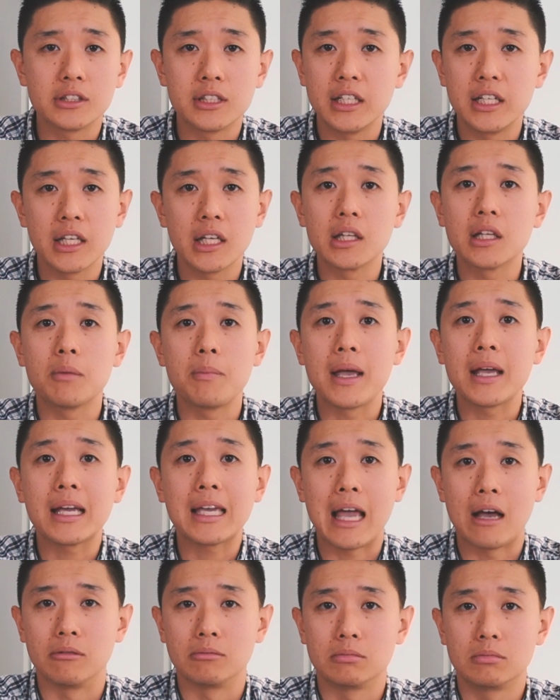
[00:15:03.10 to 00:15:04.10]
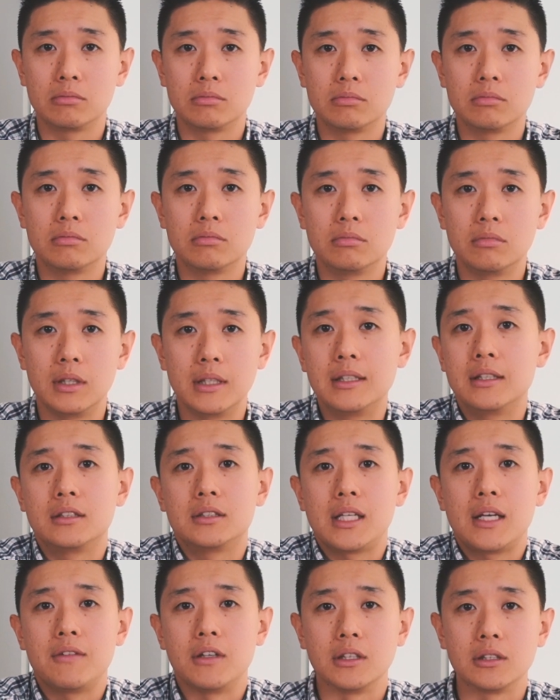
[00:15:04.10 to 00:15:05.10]
sitting in their bank account, in their
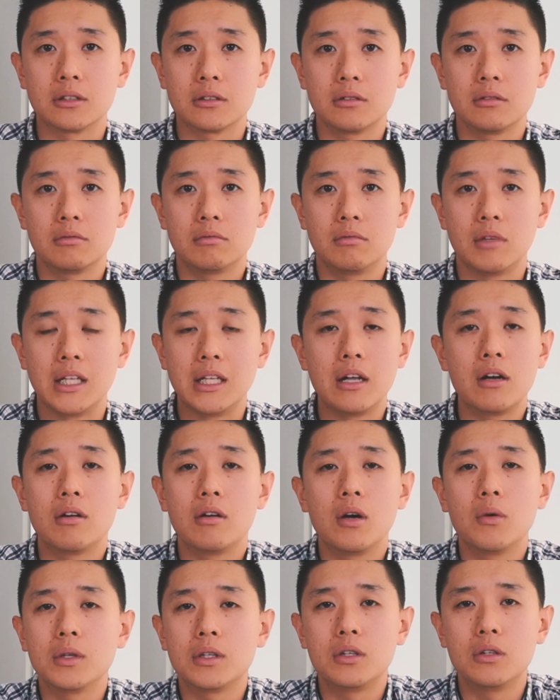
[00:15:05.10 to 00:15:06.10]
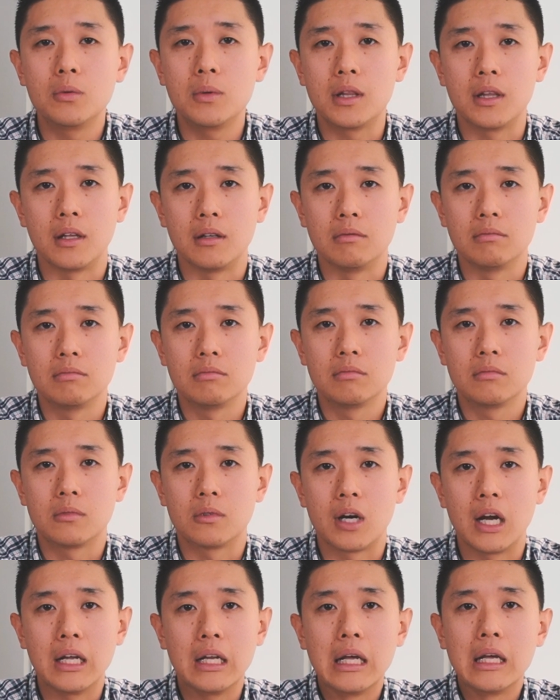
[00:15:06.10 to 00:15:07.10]
savings, and they don't know what to do with it,
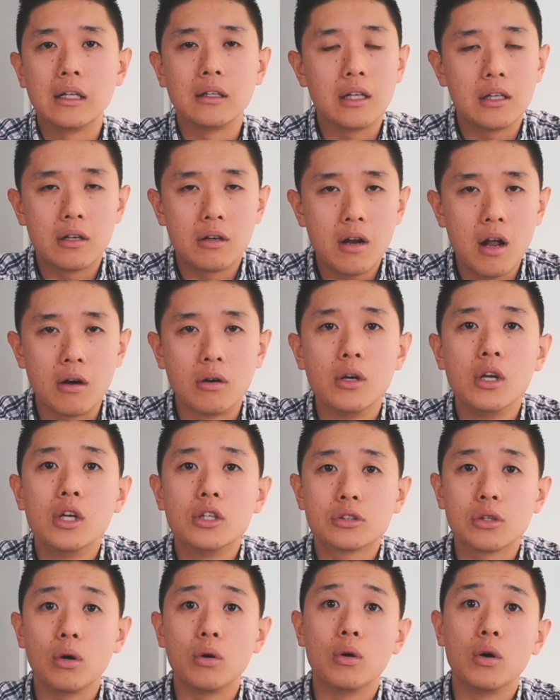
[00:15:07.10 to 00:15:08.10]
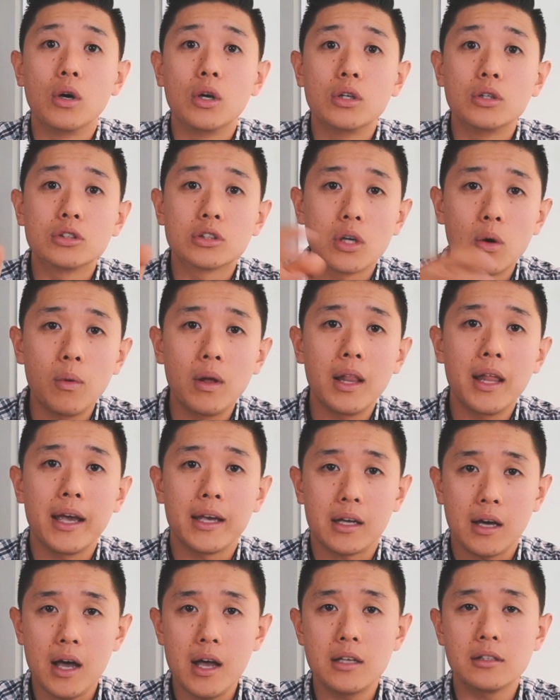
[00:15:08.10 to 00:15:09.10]
right? They don't know. So someone
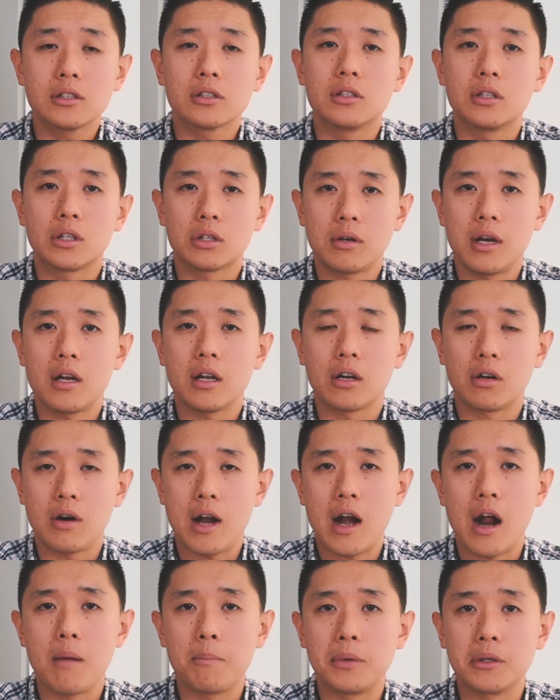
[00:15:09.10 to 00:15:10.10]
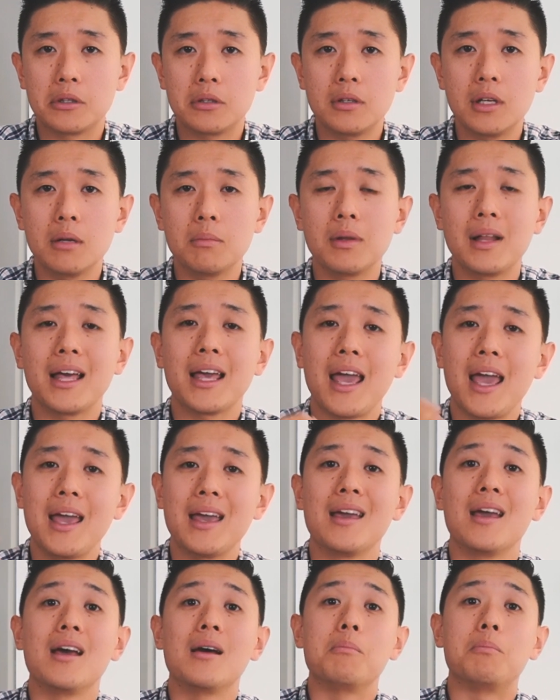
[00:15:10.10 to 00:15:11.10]
like us can create a great opportunity, be like,
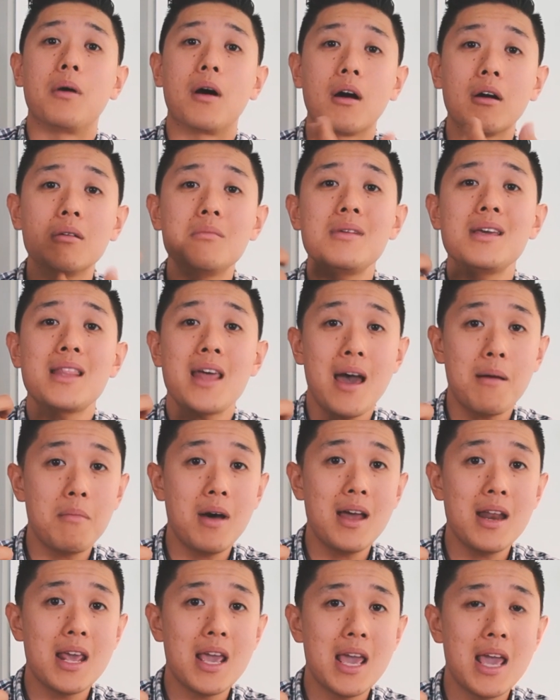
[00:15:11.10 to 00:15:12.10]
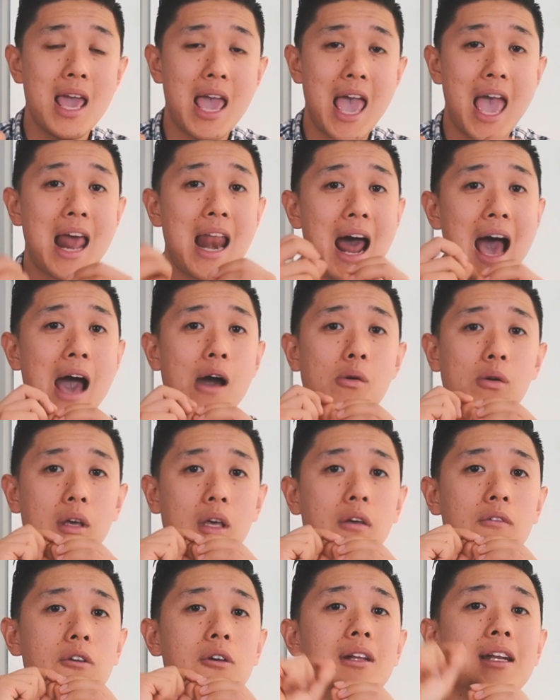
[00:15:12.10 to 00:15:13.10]
hey, borrow me that money and I will
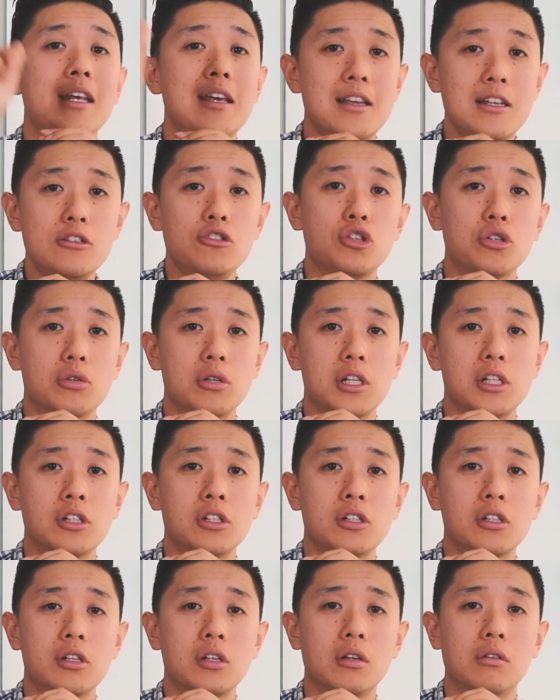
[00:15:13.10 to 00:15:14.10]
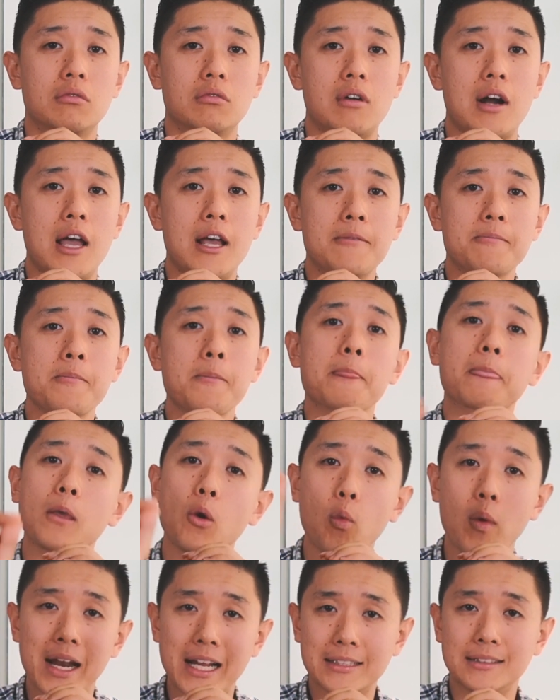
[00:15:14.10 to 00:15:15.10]
give you an interest, right?
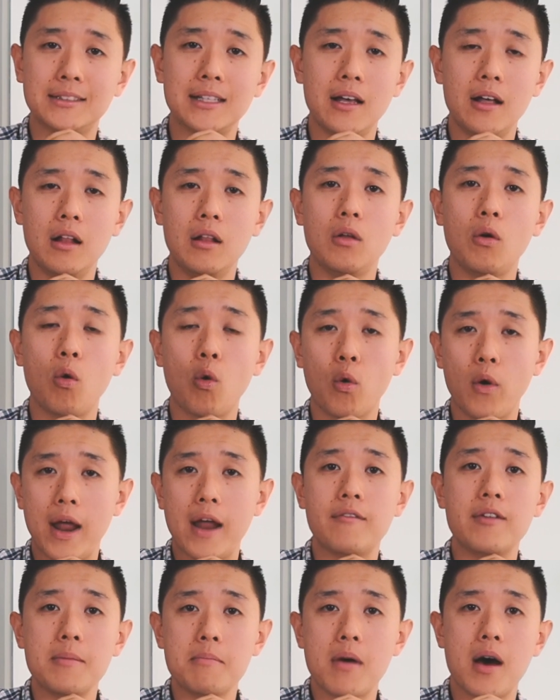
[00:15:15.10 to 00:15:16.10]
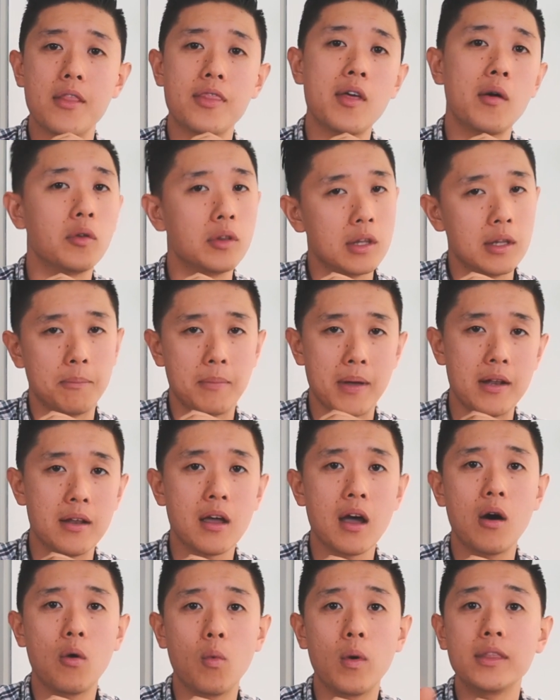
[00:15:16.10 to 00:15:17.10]
When I sell, or every month,
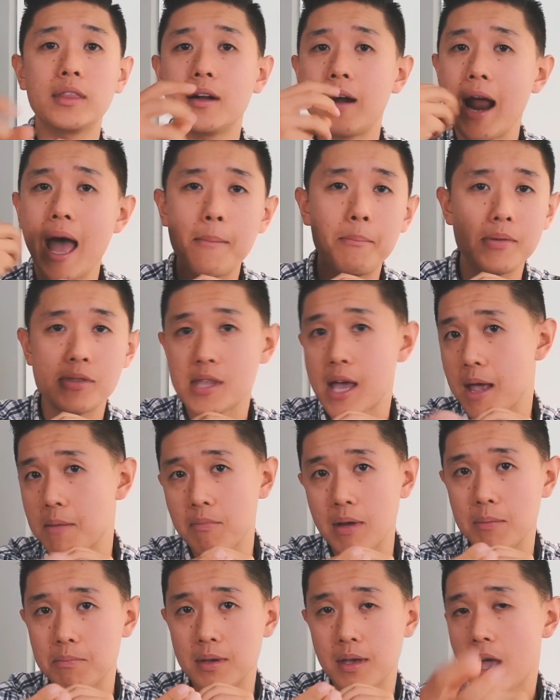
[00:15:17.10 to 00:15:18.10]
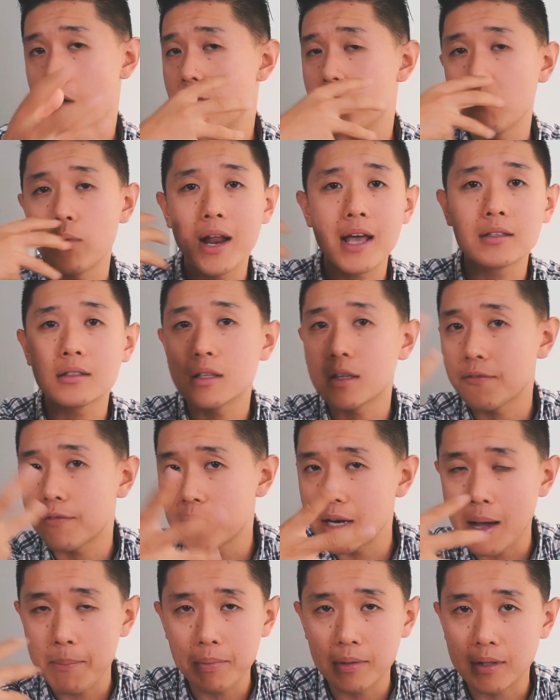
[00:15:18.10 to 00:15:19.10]
depending on what their appetite might be. Everyone has a
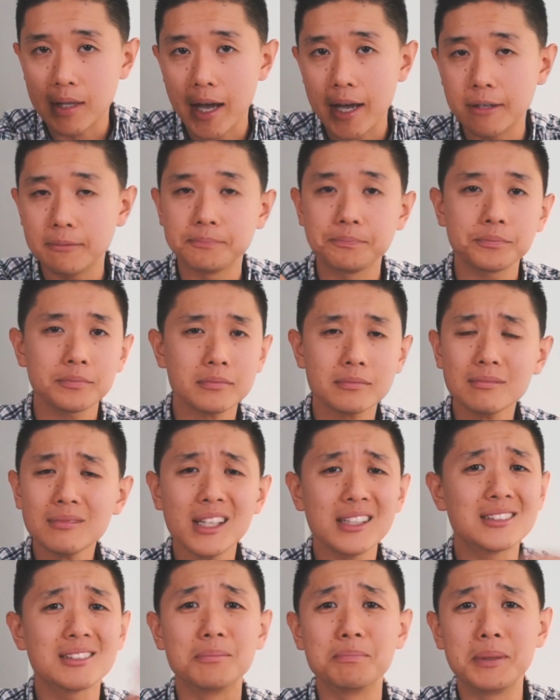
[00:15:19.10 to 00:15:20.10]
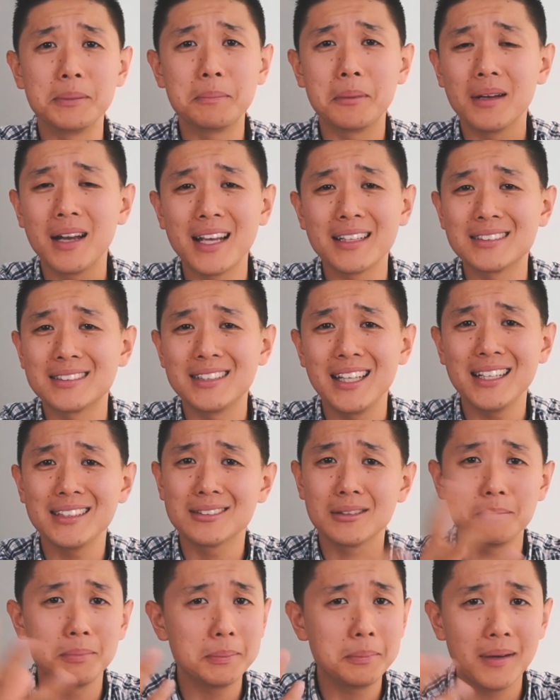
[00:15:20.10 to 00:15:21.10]
different appetite. Some people like steak,
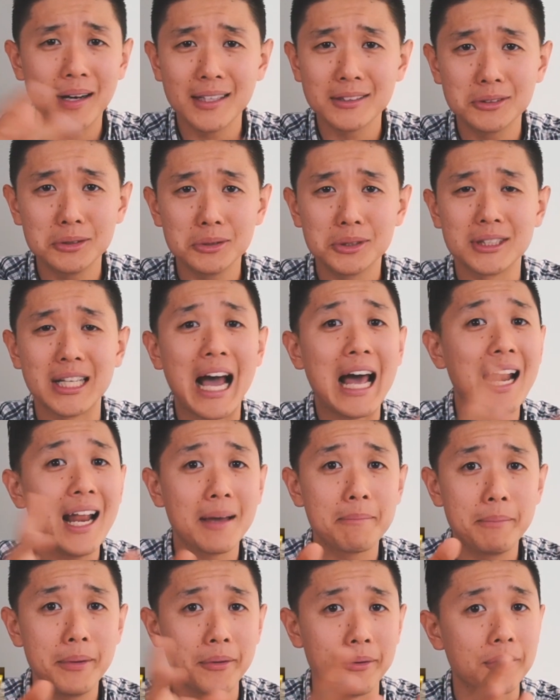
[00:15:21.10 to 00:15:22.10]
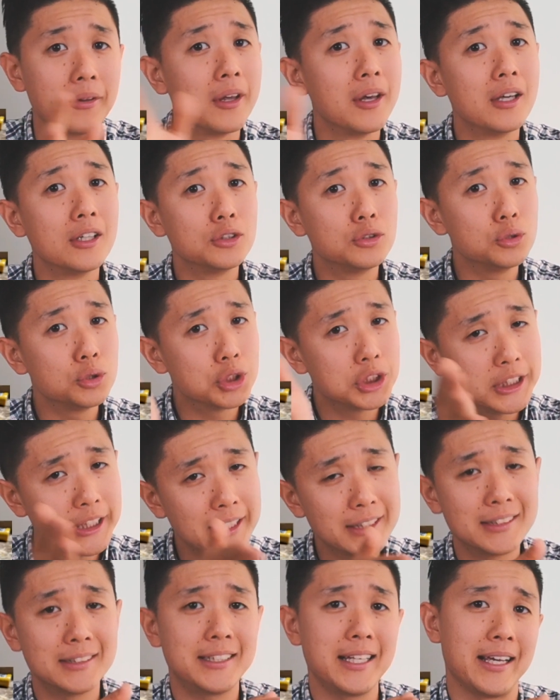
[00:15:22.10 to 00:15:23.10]
some people like sushi. I like both, sushi
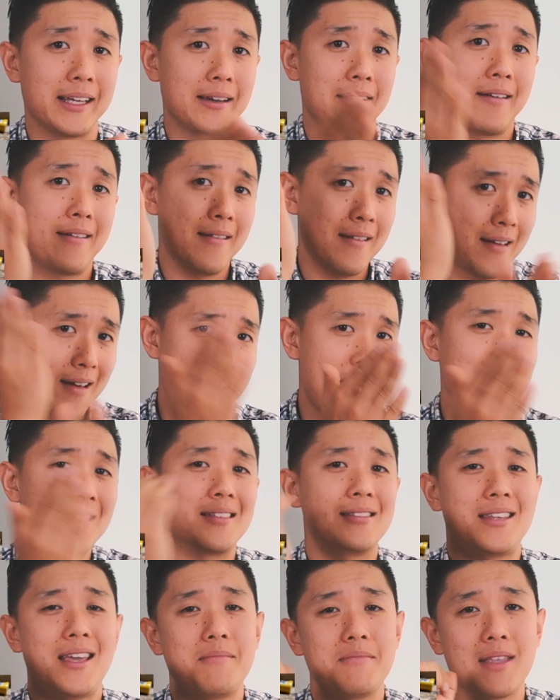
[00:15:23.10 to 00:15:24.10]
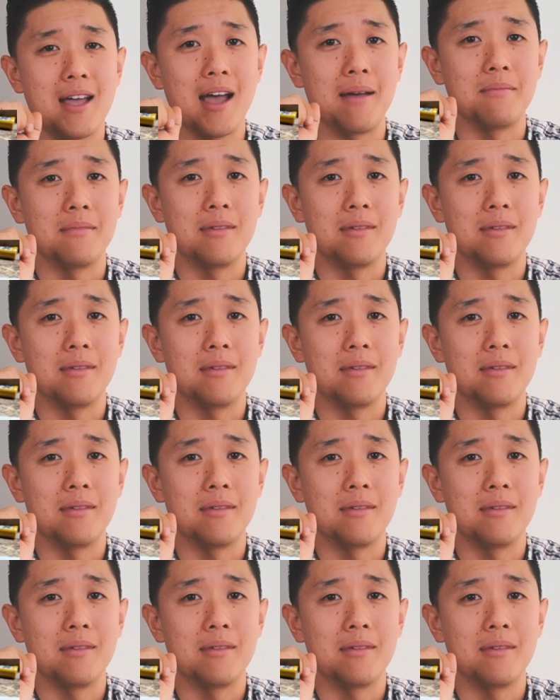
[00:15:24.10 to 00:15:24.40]
and steak at the same time.